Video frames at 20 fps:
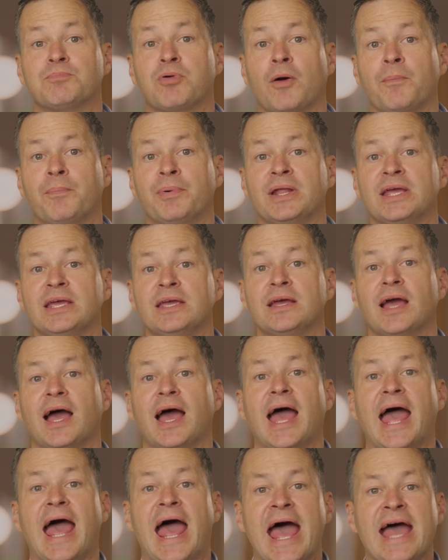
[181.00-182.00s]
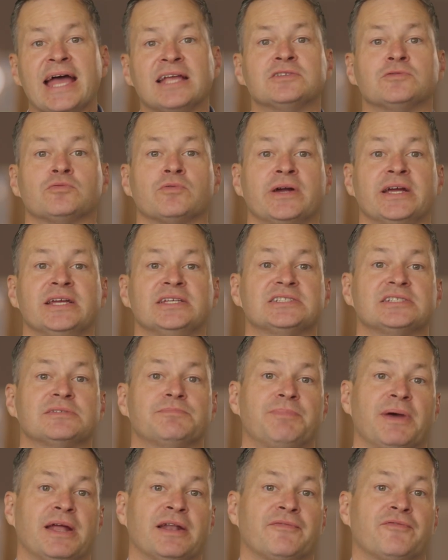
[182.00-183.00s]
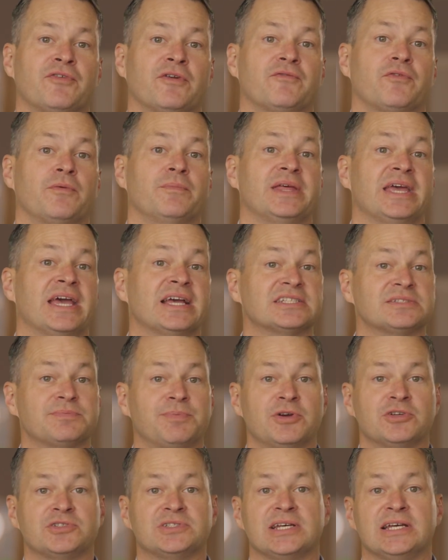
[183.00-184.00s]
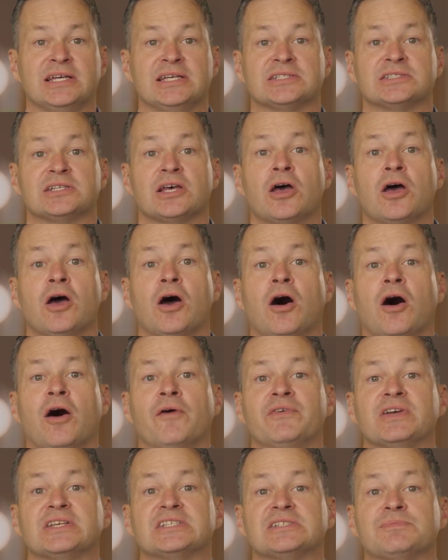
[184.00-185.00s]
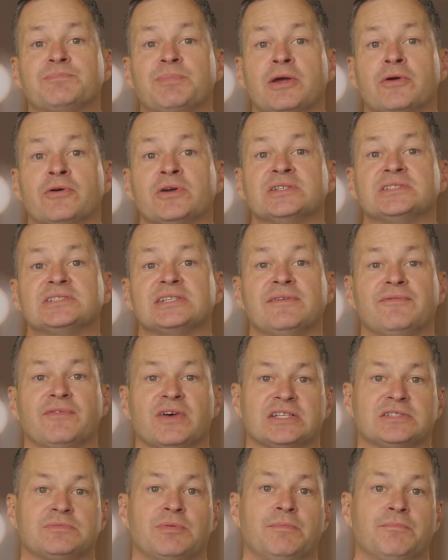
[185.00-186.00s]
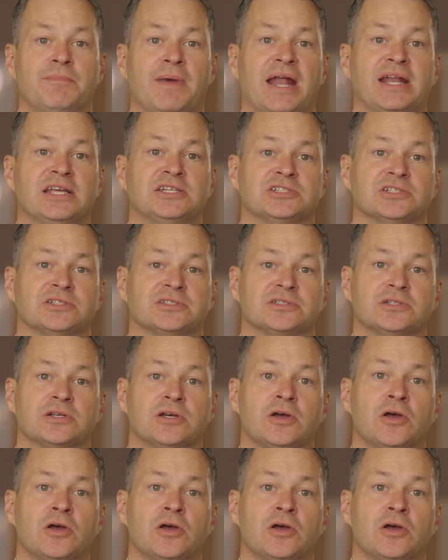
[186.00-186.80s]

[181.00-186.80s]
property and REITs benefit from the expertise of experienced investment managers